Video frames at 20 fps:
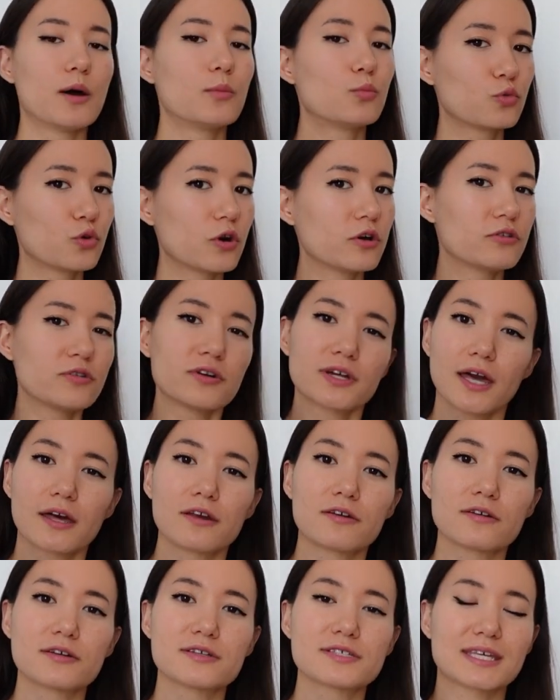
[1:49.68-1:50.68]
rotary
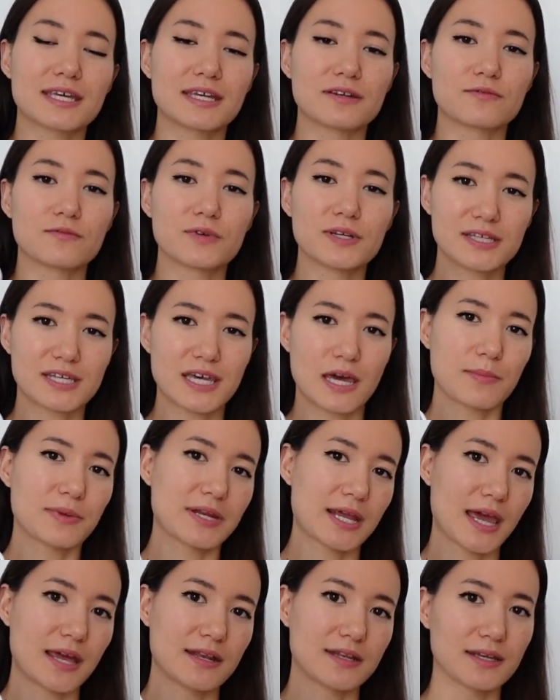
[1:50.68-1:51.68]
cutters can really come in
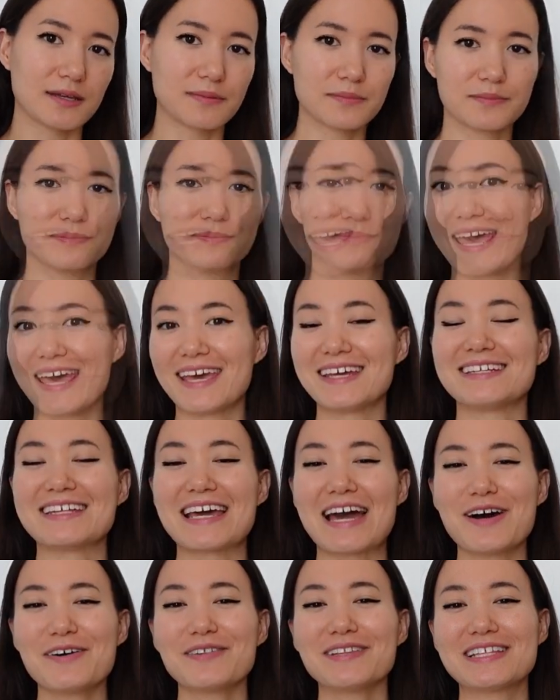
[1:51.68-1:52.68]
handy. And
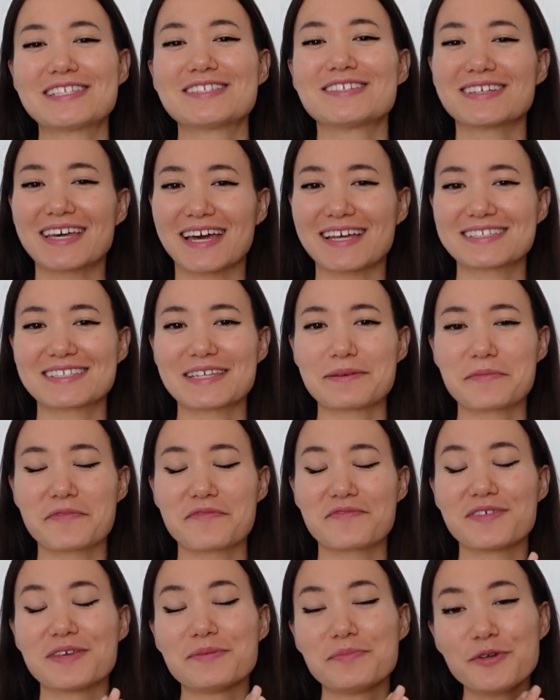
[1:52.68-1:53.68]
now let's look at some
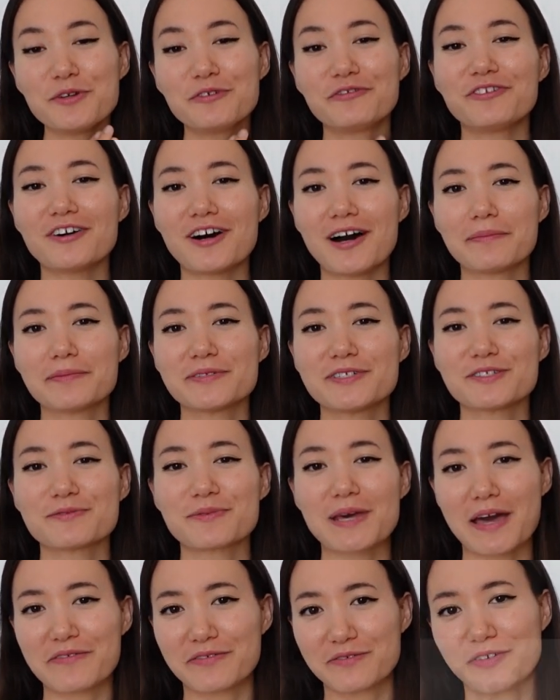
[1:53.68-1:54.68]
of the beautiful options we
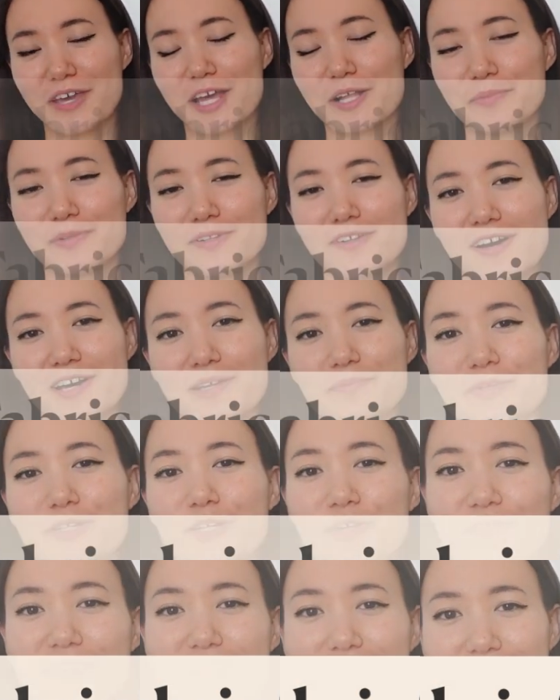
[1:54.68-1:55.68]
have available on
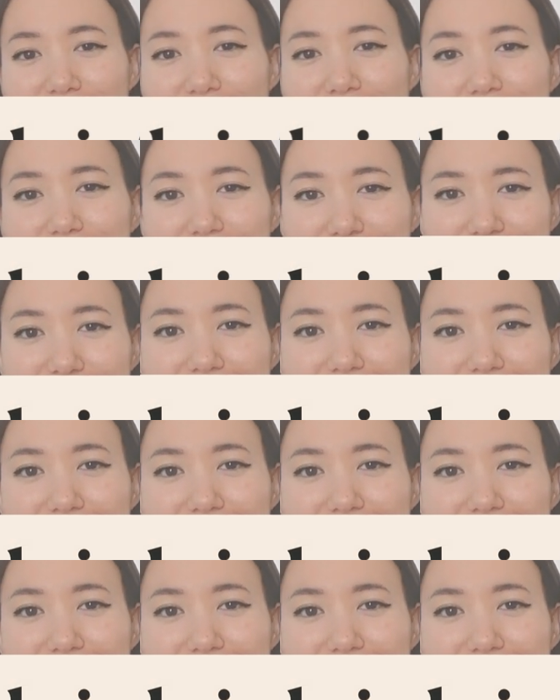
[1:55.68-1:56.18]
Minerva.com.